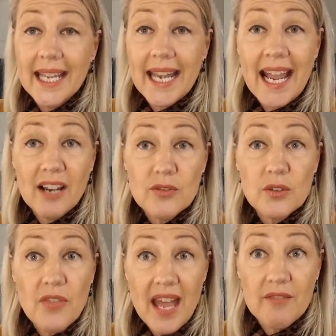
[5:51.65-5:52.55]
And
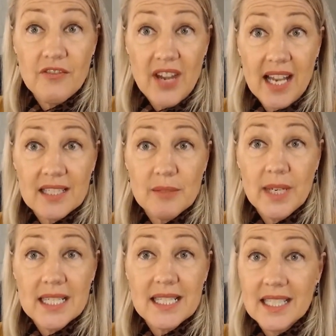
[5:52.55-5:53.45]
after that
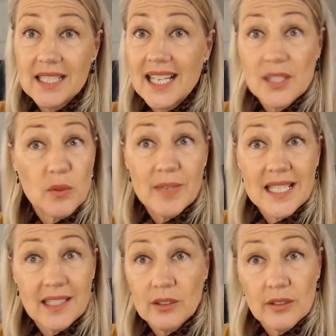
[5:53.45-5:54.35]
fast, that's when
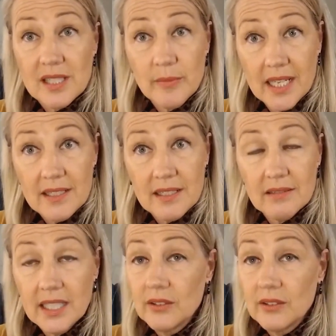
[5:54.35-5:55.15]
my skin looks the best.